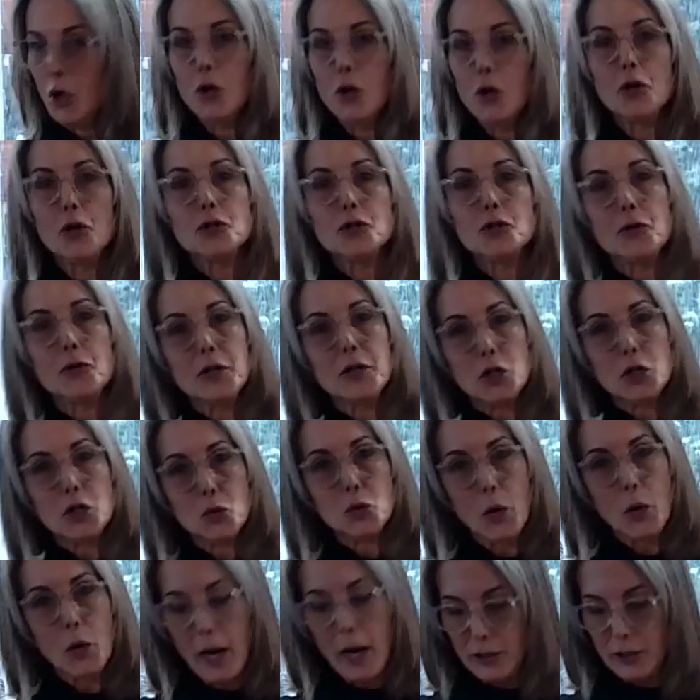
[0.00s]
So this is
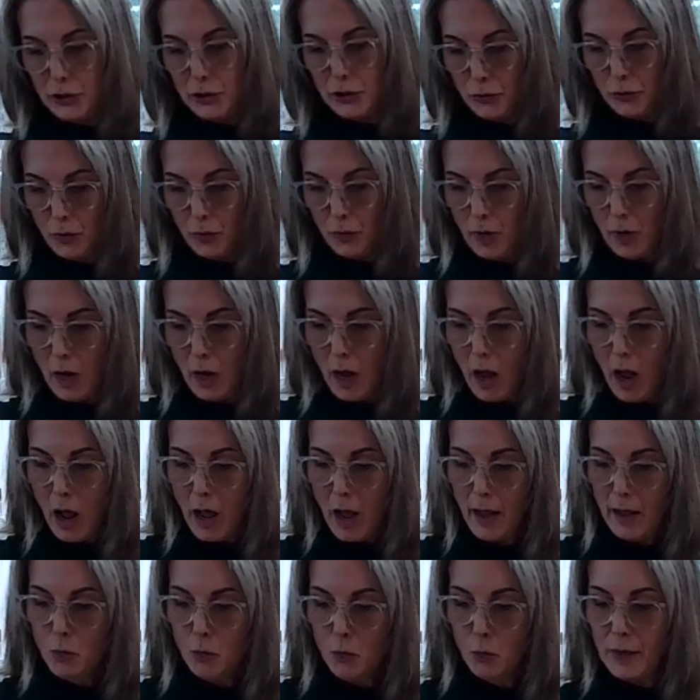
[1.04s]
what I do.
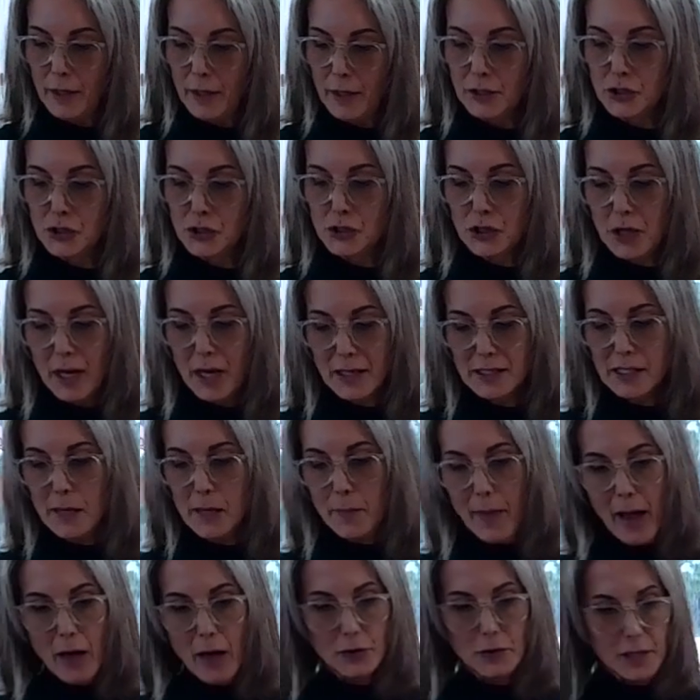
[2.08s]
When it's just
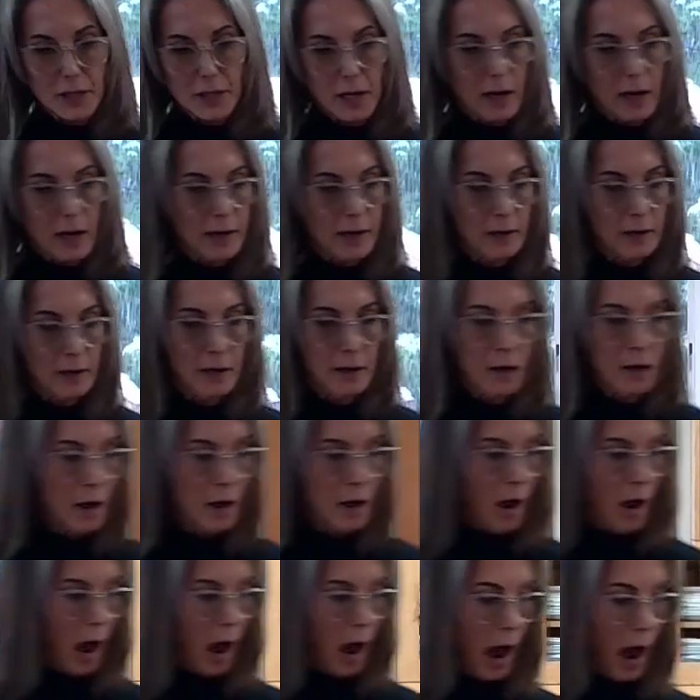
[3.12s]
about done,
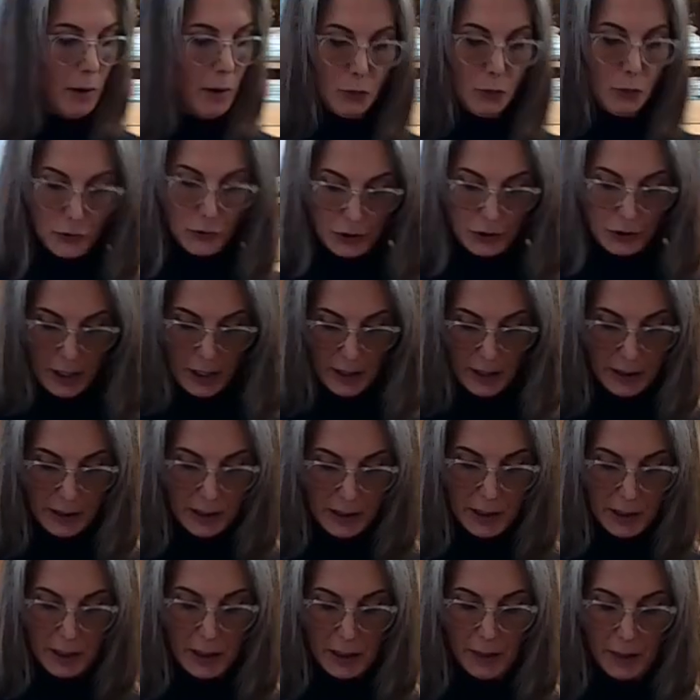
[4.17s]
I will
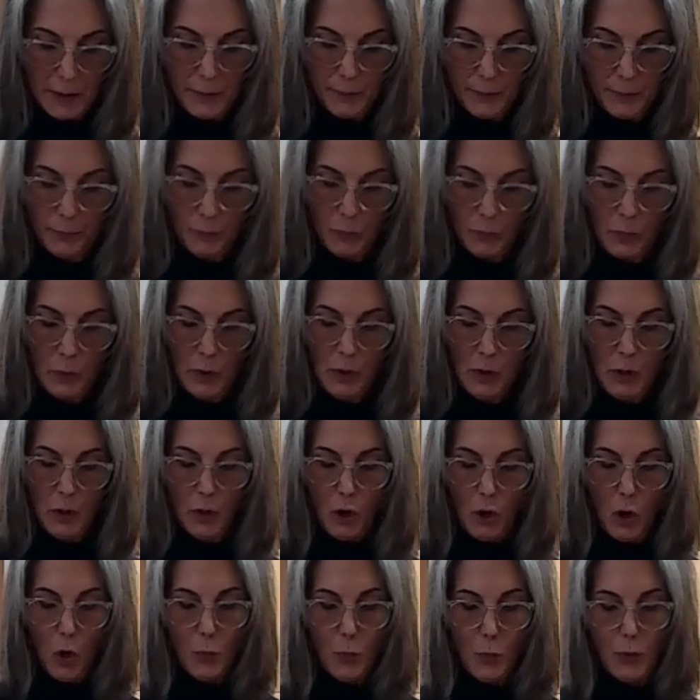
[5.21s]
just
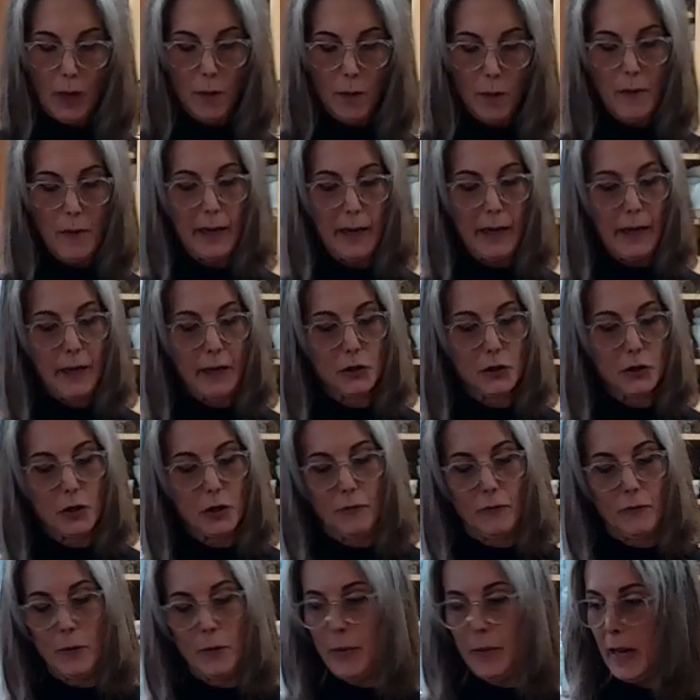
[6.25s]
open up my
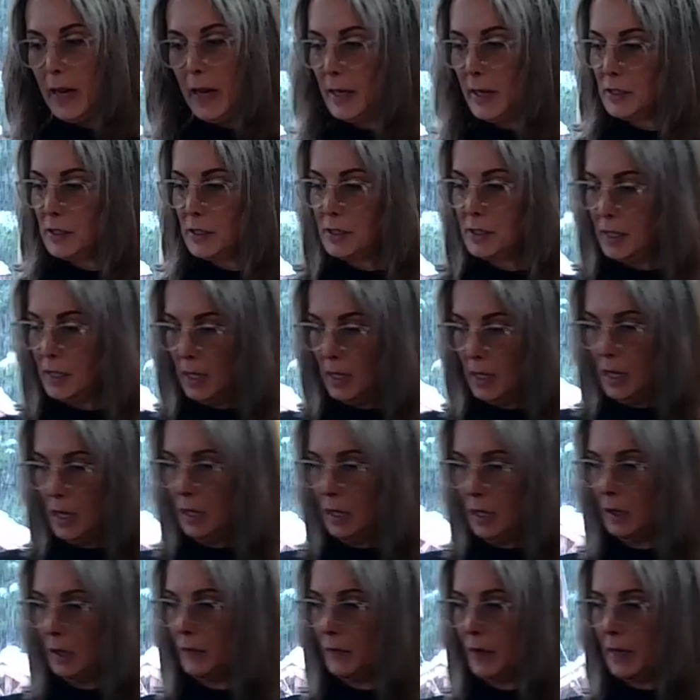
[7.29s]
anchovy paste
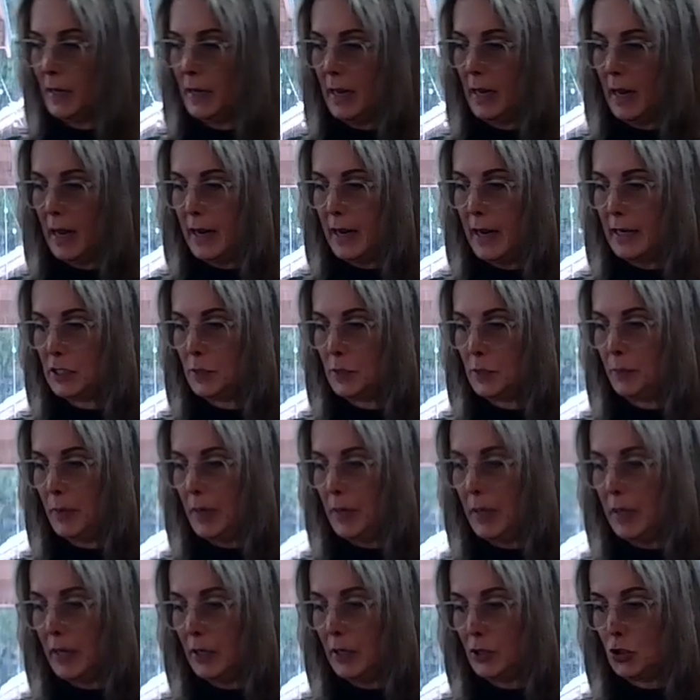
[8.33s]
and give it a nice
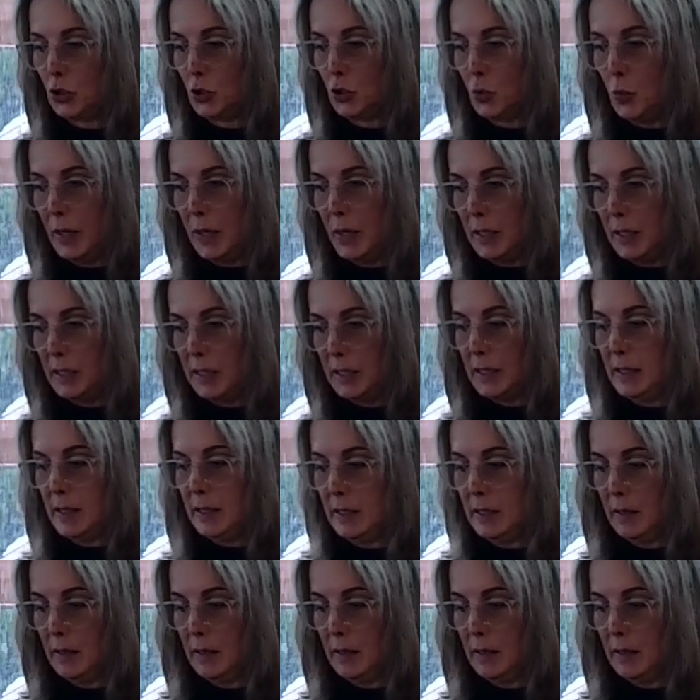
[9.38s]
big squeeze.